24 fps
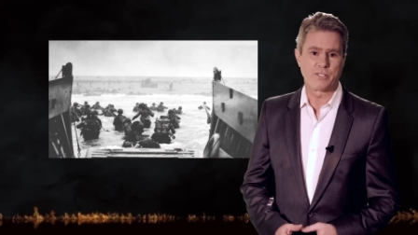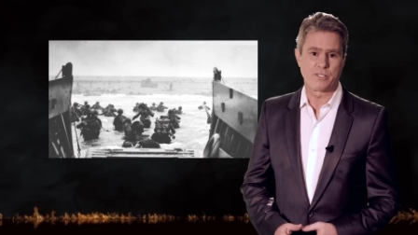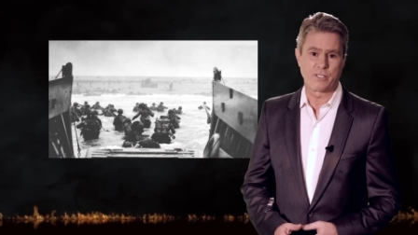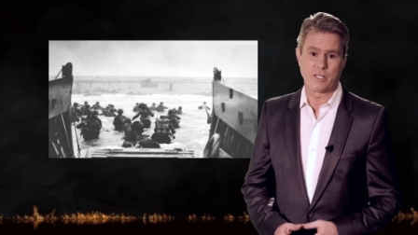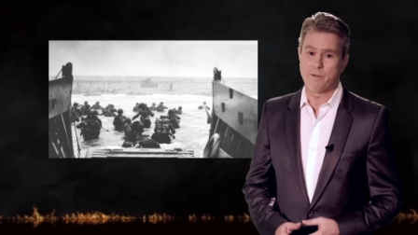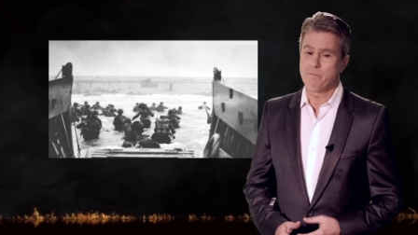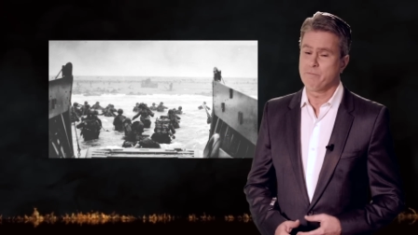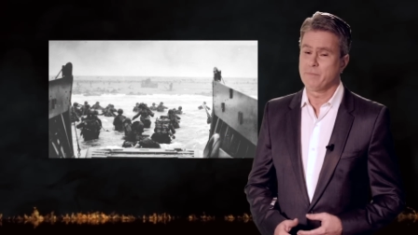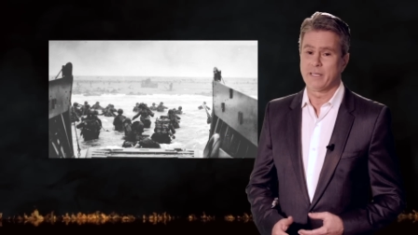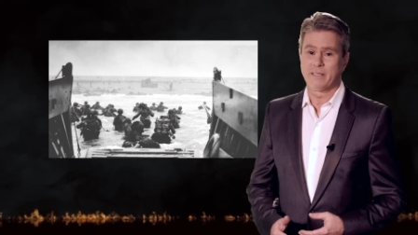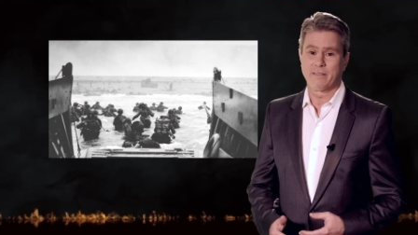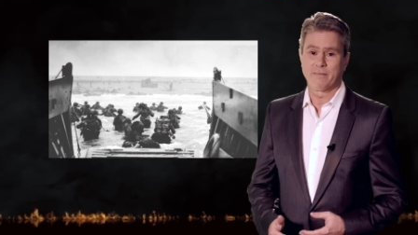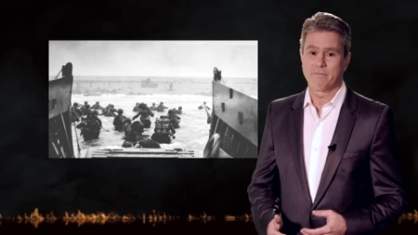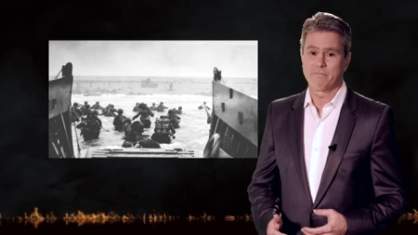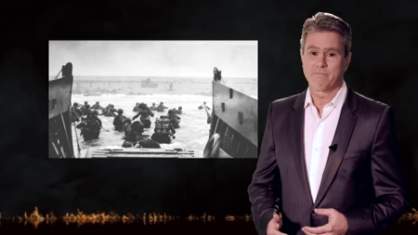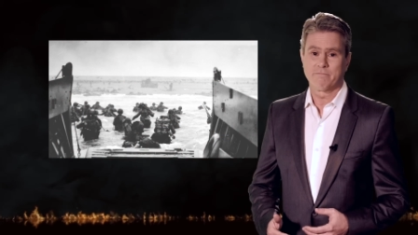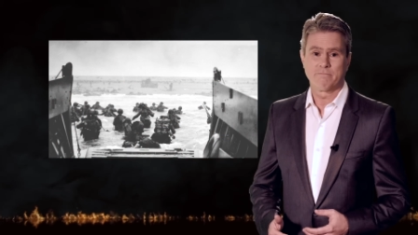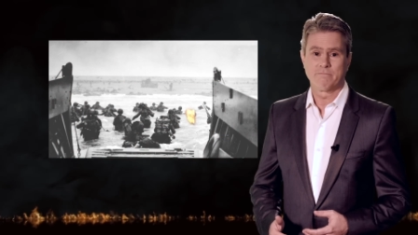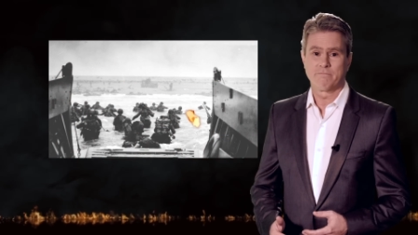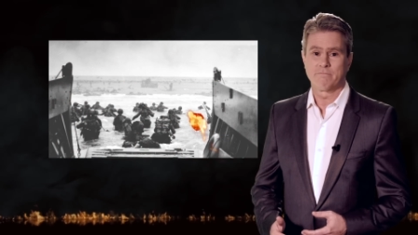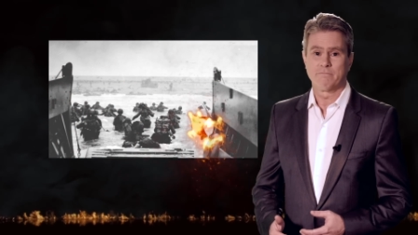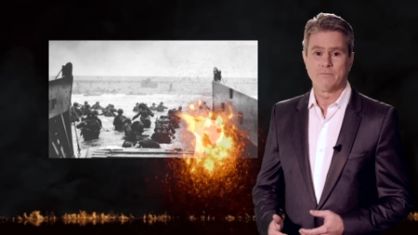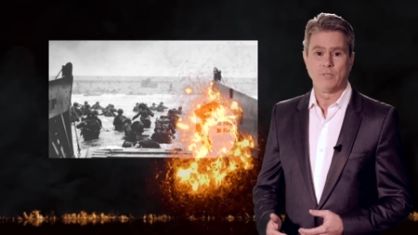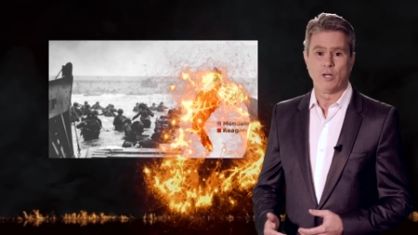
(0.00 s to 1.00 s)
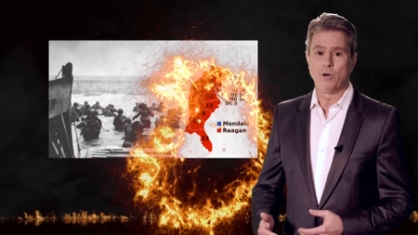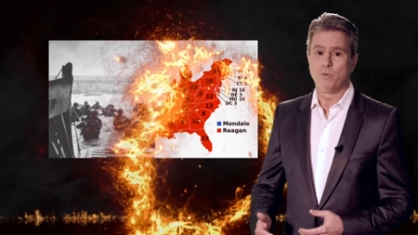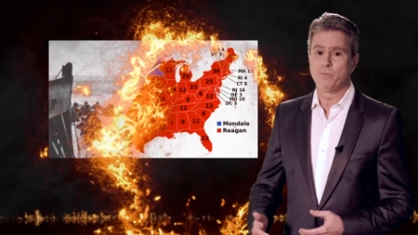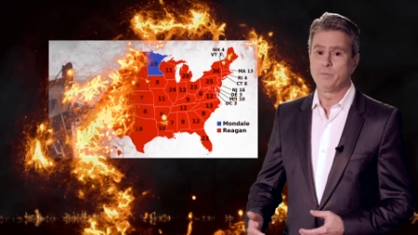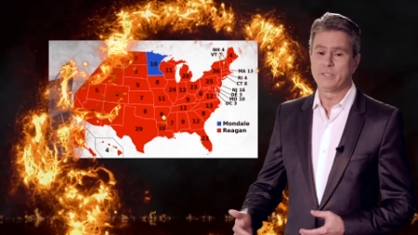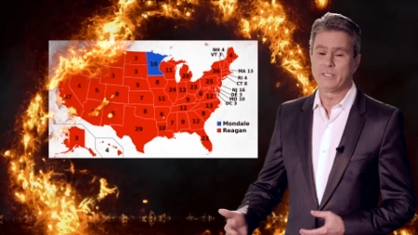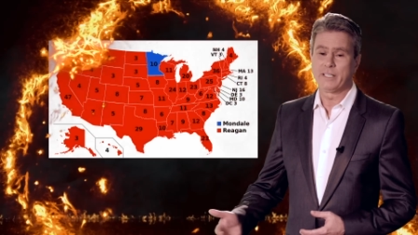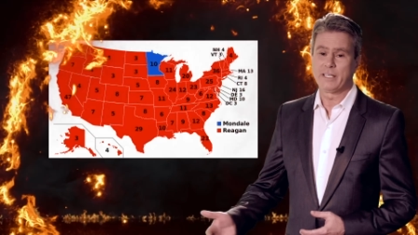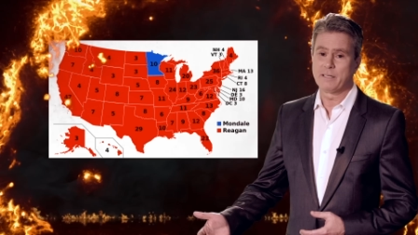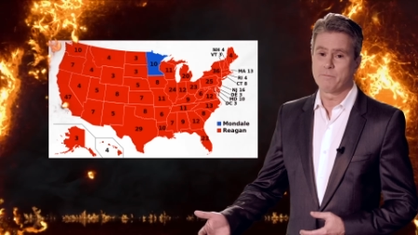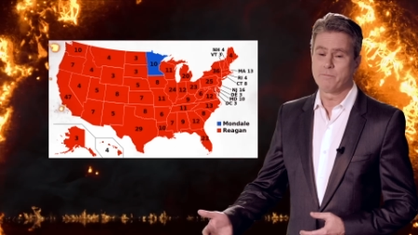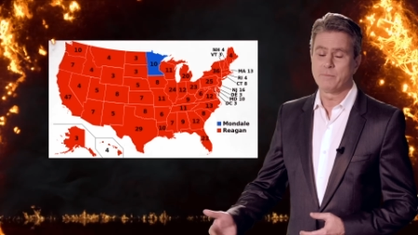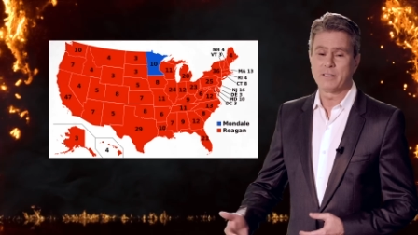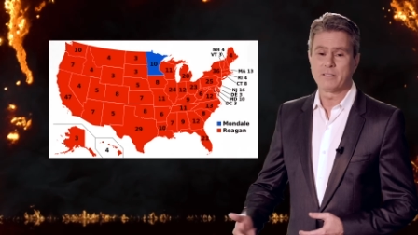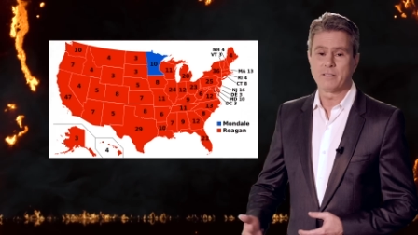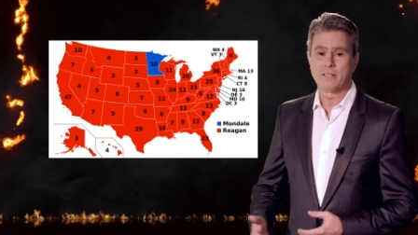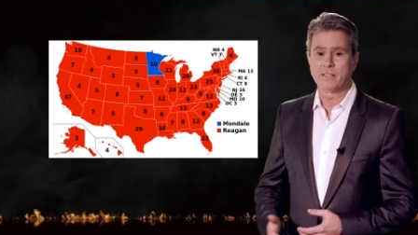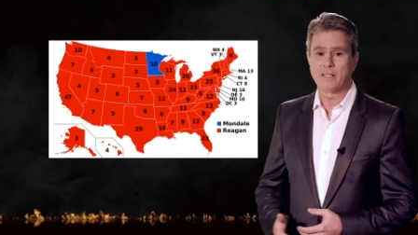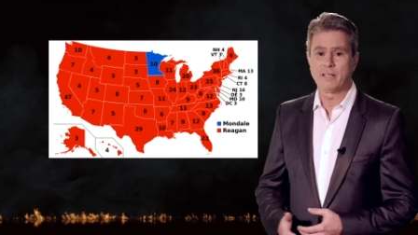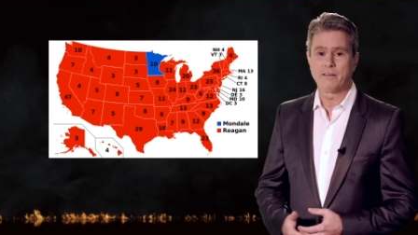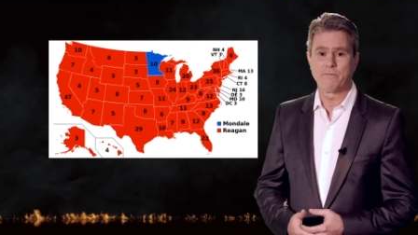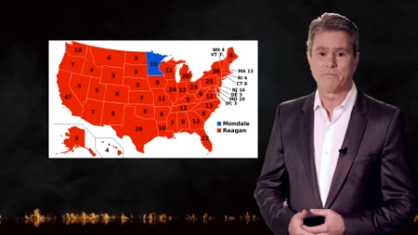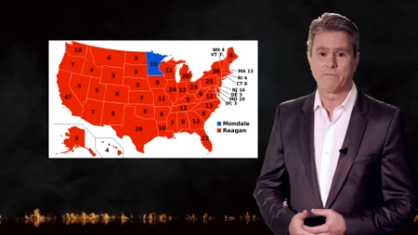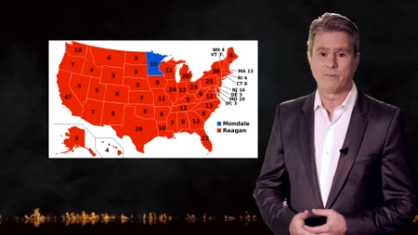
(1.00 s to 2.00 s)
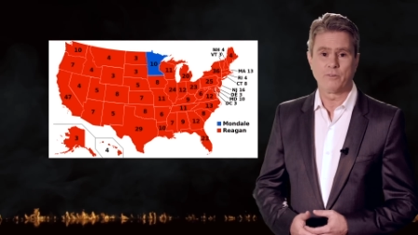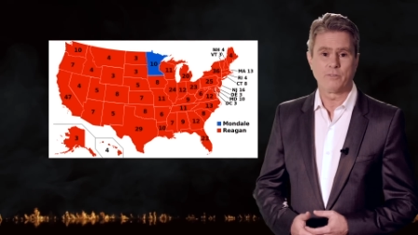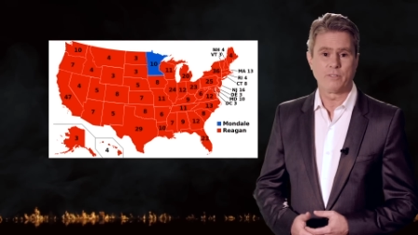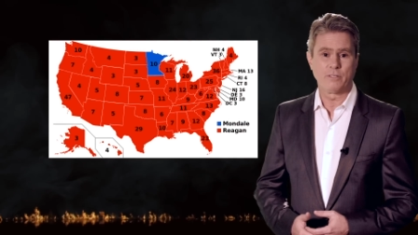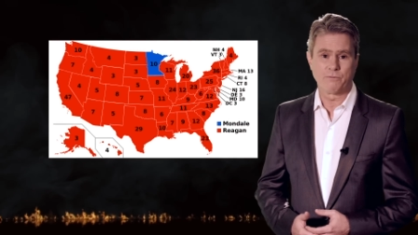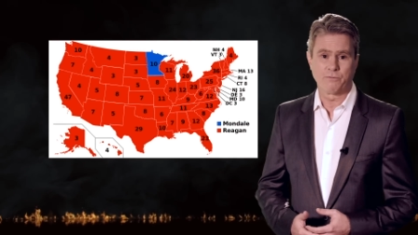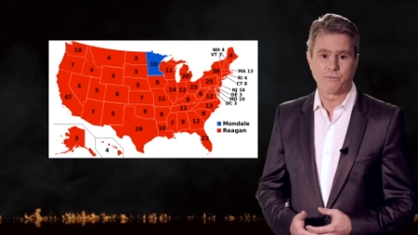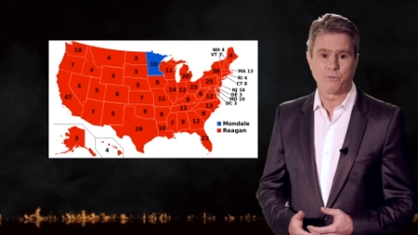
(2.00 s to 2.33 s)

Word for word: Some men openly admit that they voted